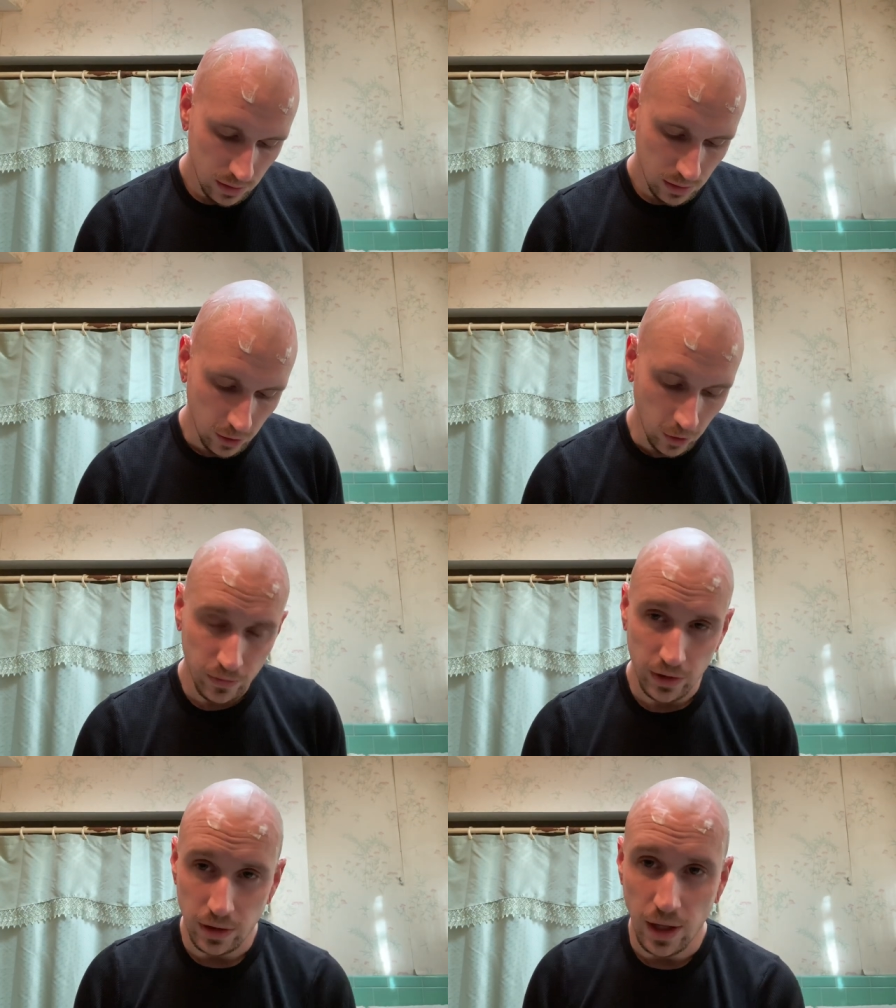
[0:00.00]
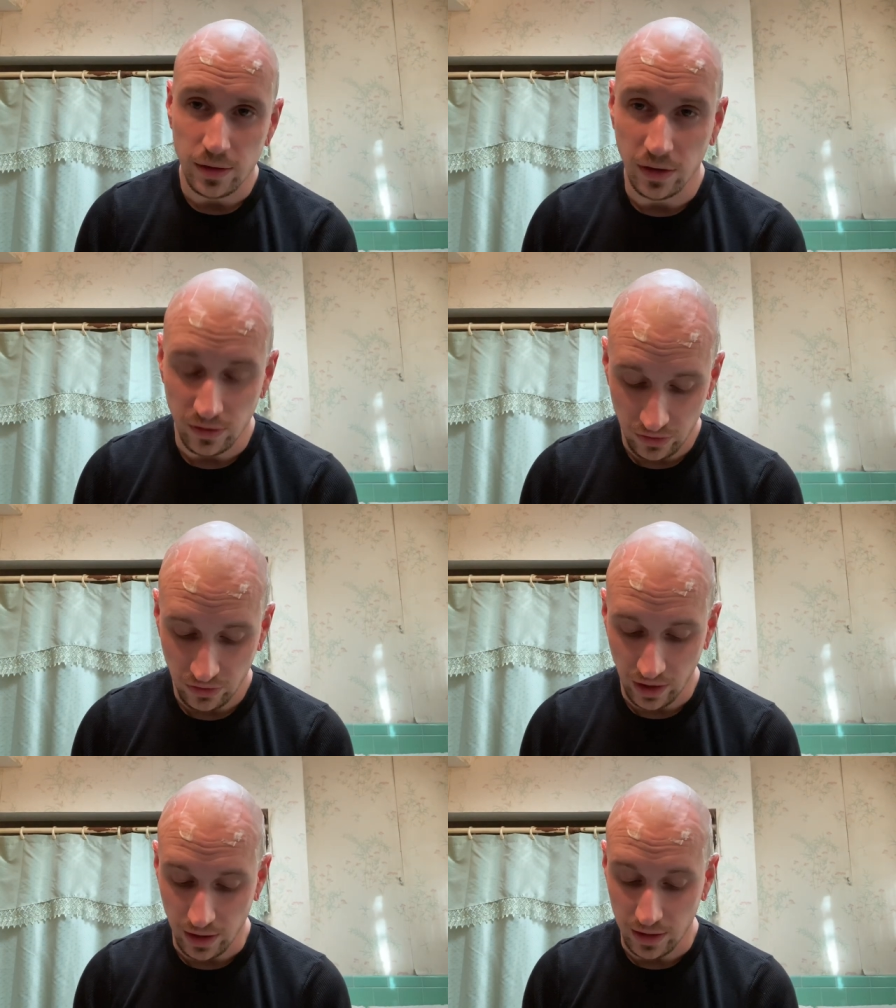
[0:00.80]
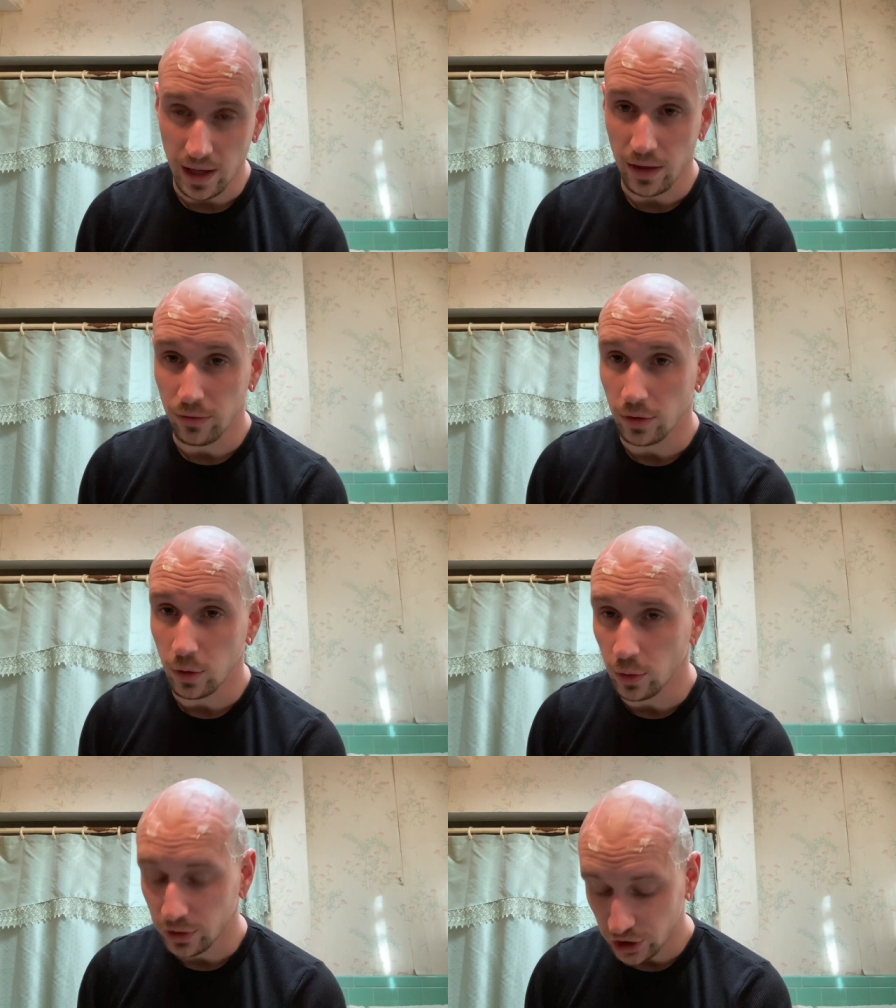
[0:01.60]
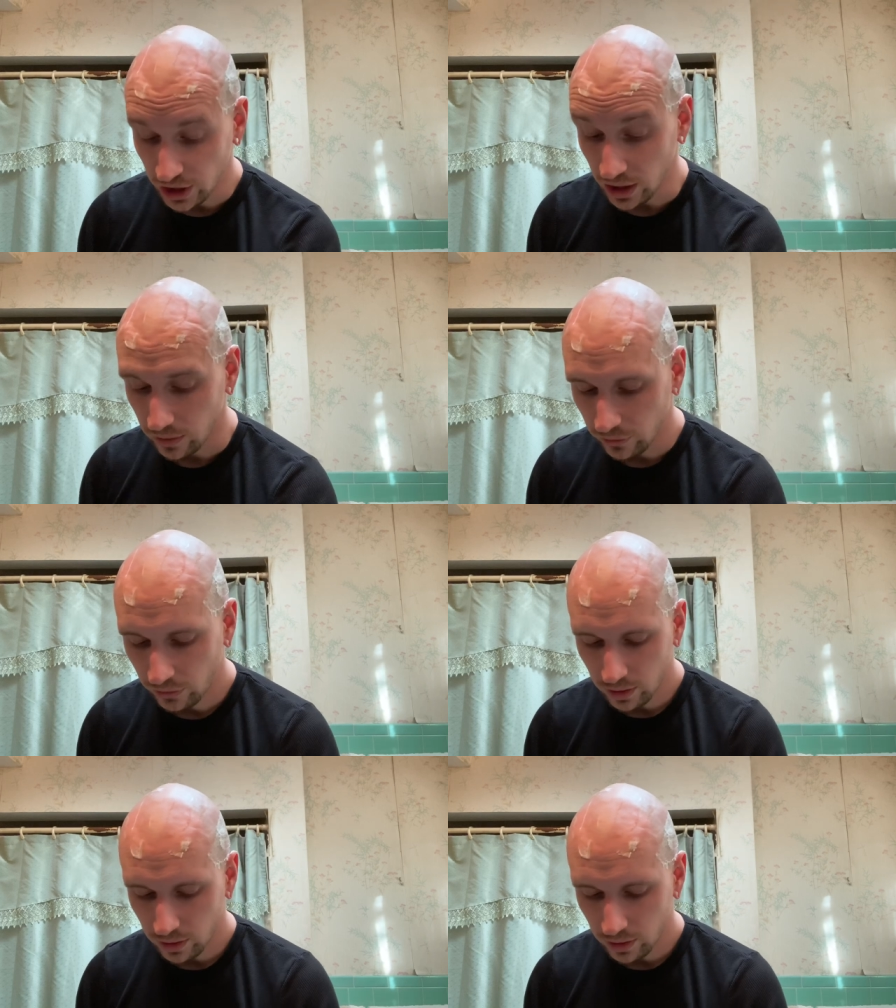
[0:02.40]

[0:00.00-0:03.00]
Hopefully that doesn't stay like that for the whole shave.